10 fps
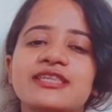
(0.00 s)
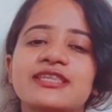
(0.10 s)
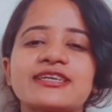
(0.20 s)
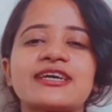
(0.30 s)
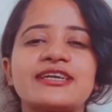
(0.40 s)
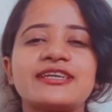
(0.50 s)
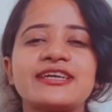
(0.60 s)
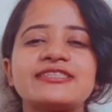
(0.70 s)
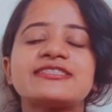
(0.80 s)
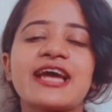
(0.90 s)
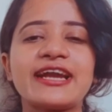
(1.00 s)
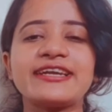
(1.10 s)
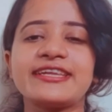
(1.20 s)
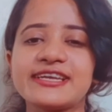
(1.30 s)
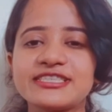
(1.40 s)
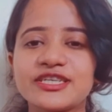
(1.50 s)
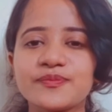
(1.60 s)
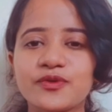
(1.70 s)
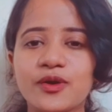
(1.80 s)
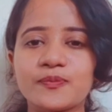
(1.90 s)
like contains anti-aging
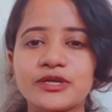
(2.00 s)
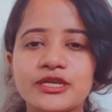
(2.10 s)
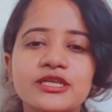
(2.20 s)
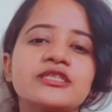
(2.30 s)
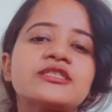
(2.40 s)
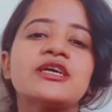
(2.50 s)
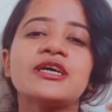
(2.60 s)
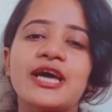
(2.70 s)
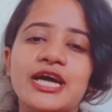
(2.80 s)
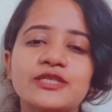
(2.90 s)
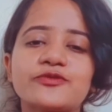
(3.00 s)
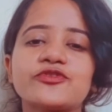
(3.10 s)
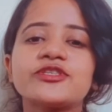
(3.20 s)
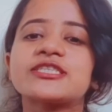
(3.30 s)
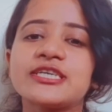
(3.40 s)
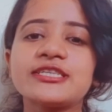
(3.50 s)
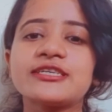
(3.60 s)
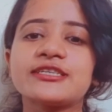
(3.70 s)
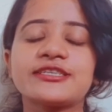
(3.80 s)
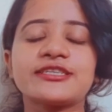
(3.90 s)
properties, helps with skin
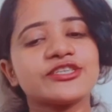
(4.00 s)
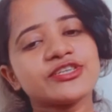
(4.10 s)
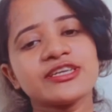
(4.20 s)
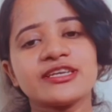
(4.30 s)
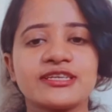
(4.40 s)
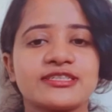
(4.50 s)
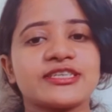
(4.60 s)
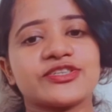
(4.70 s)
irritation and etc.